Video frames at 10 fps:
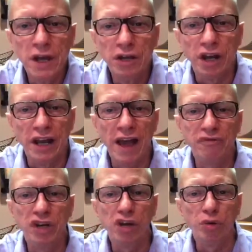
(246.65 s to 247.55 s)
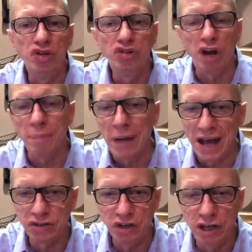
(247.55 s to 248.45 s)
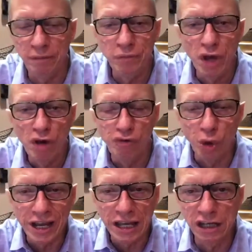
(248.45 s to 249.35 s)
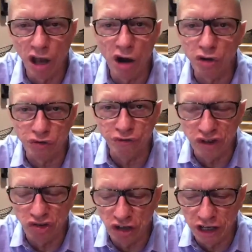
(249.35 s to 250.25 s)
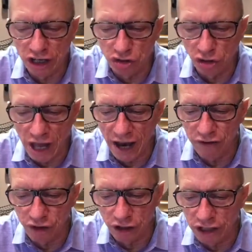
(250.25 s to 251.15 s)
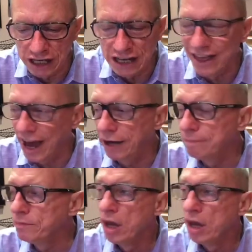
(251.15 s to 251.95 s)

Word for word: You're going to have to increase your capacity for enlarged vision in your life. You're going to need that.